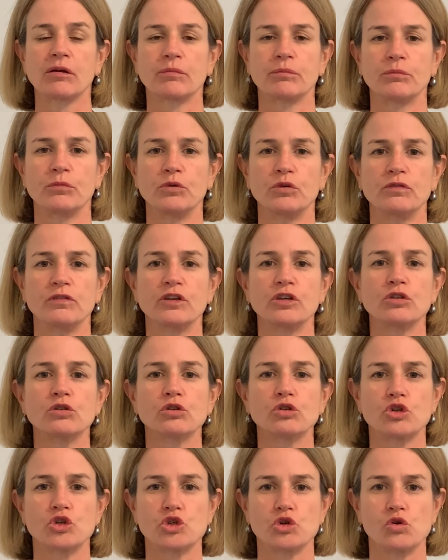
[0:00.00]
moving
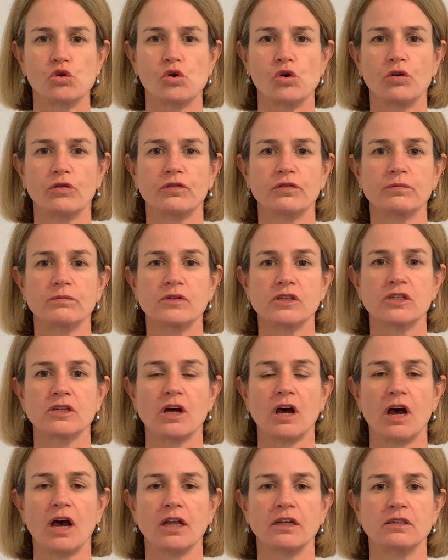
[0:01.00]
your jaw from
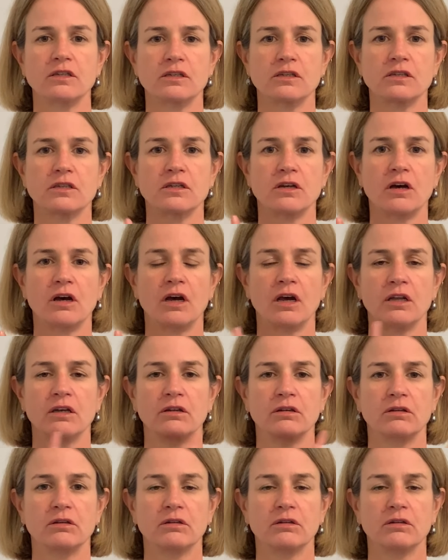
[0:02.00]
side to side.